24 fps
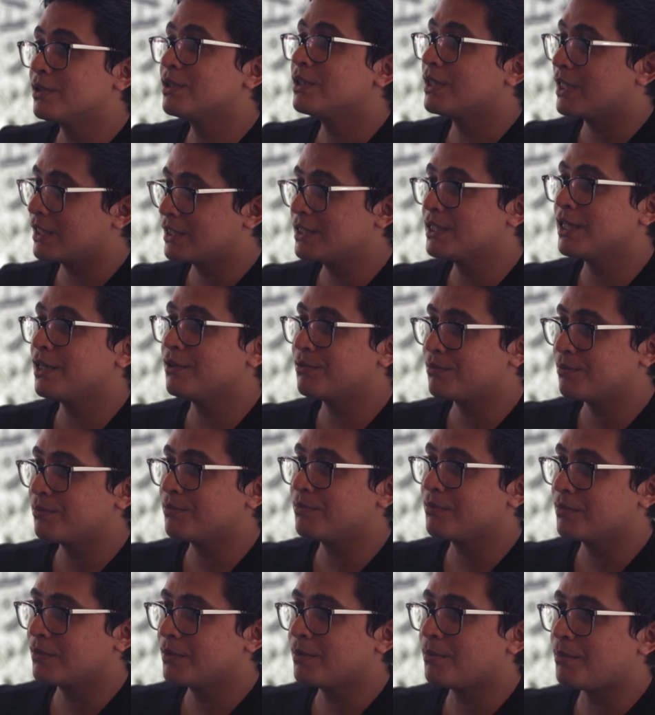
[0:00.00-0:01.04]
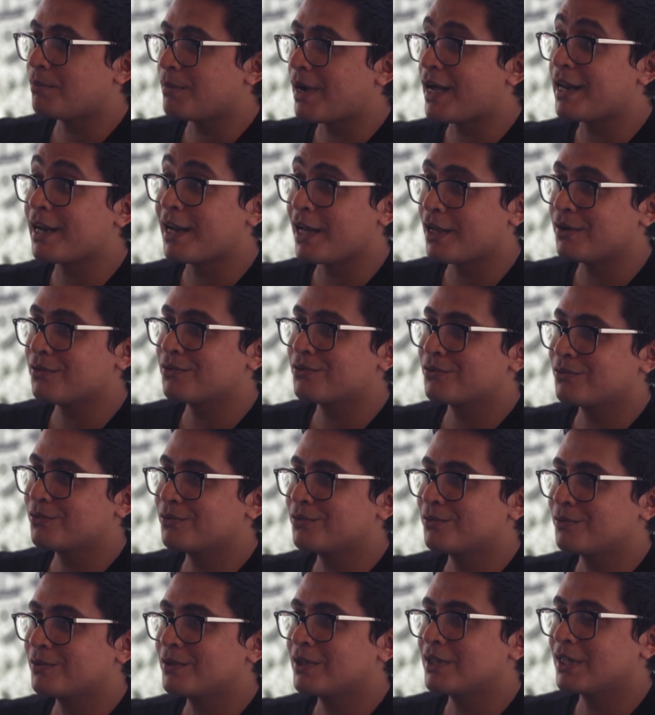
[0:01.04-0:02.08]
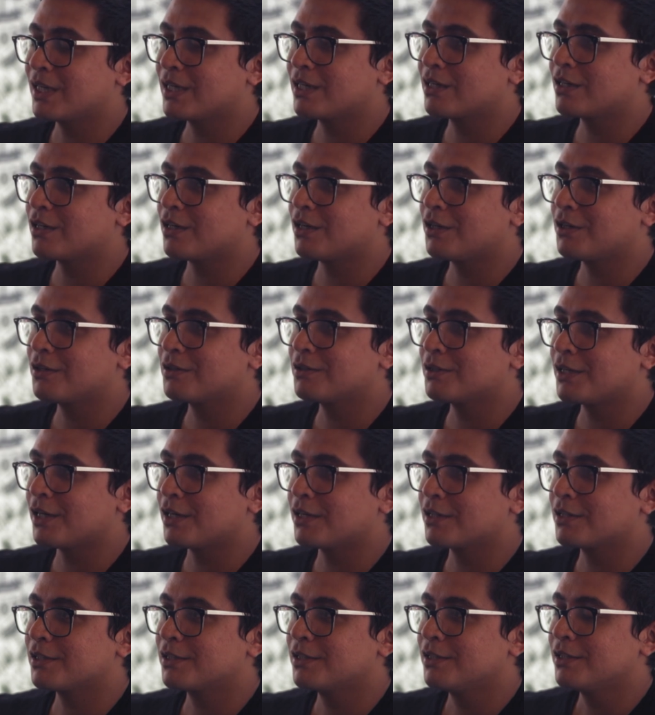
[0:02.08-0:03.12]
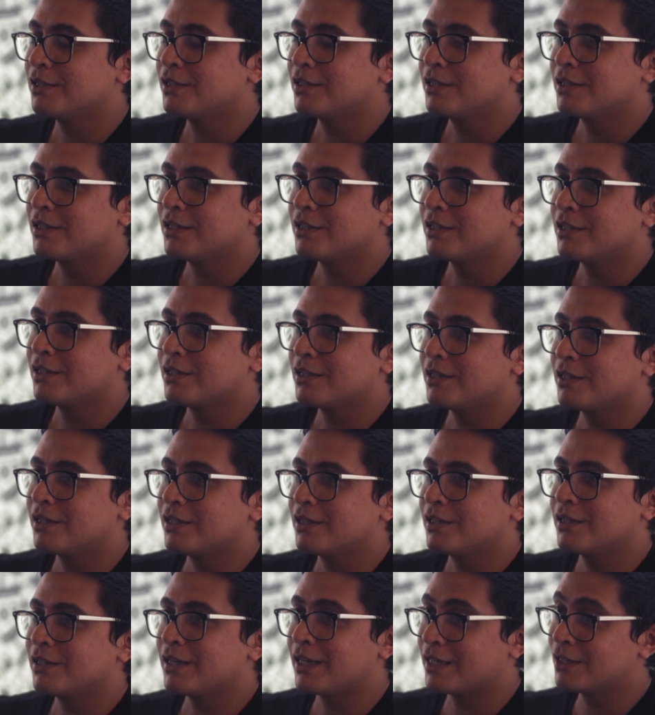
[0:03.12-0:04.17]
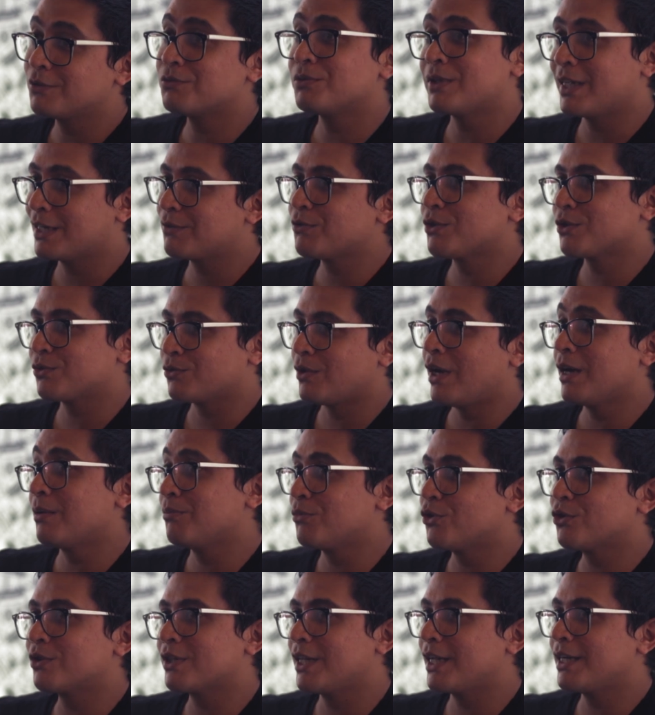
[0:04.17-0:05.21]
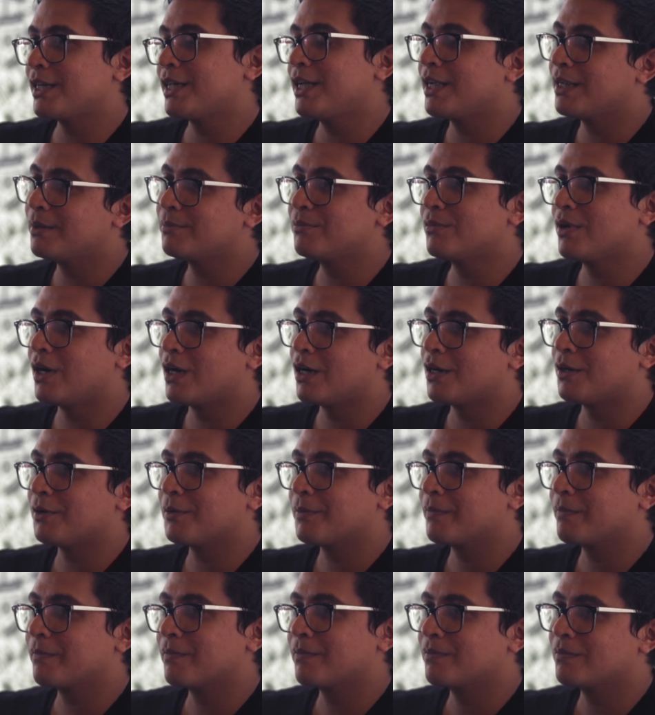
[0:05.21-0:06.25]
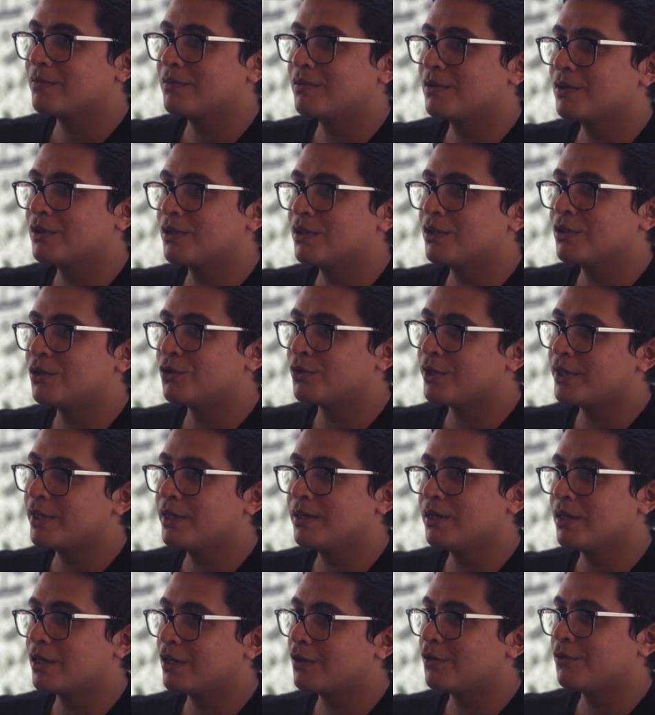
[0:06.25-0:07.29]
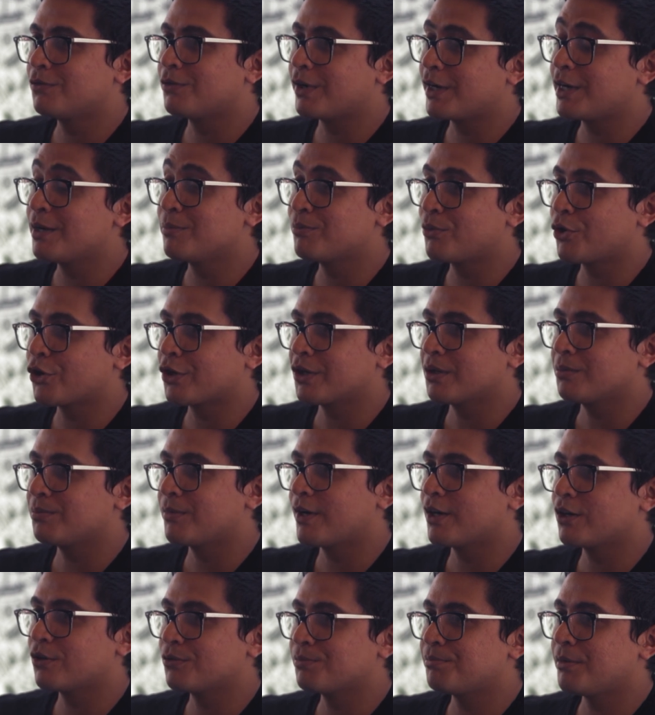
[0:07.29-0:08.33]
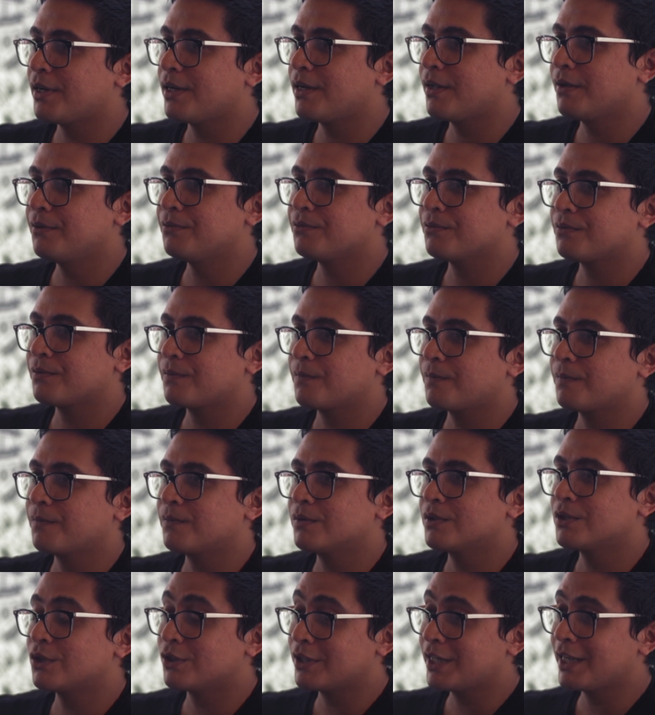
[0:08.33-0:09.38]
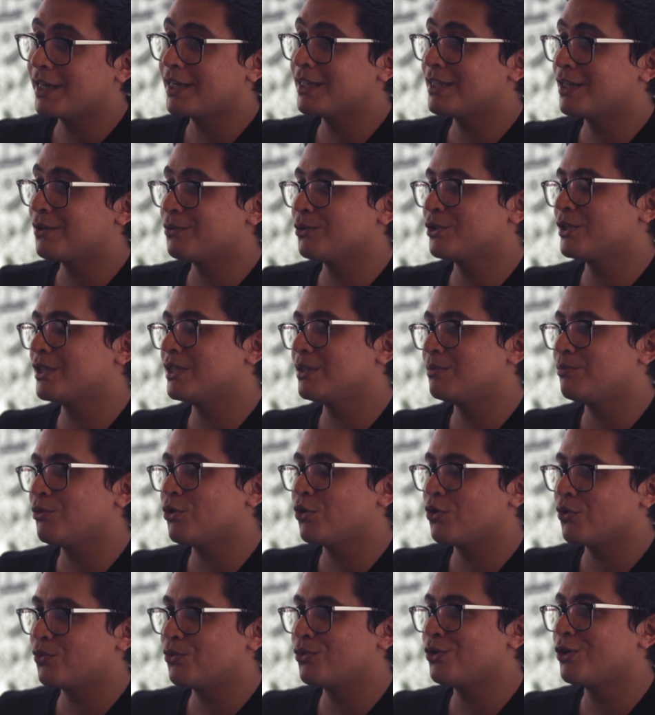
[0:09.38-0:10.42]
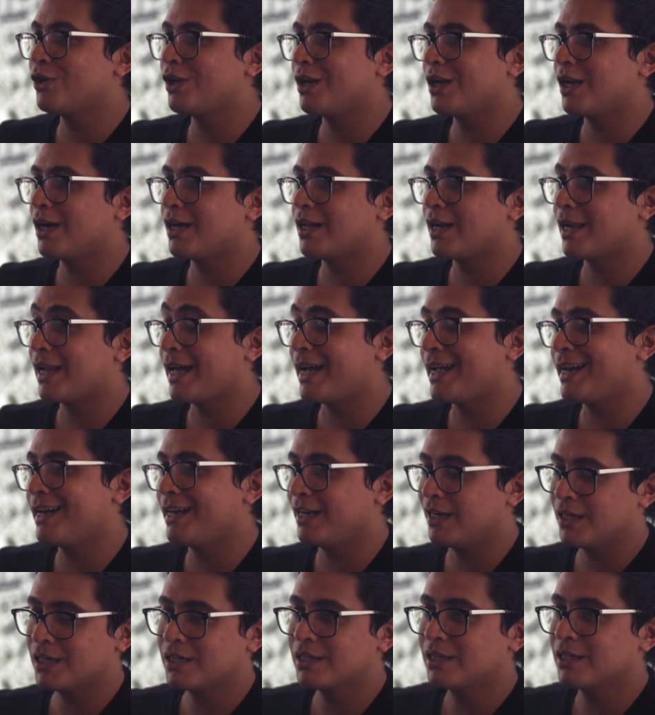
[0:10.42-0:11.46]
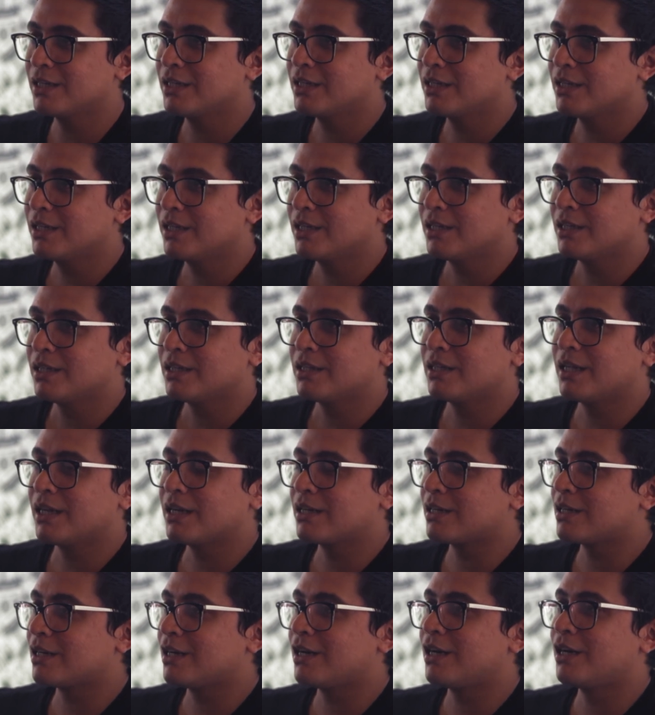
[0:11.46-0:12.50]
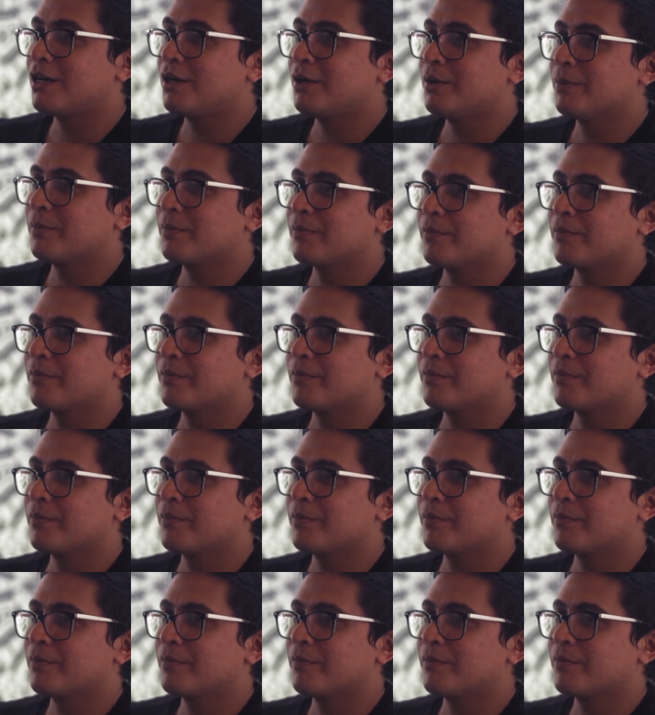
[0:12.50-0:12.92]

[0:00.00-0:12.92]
that saved my life. That was one book that came during a very important part of my life. So there was this beautiful line that there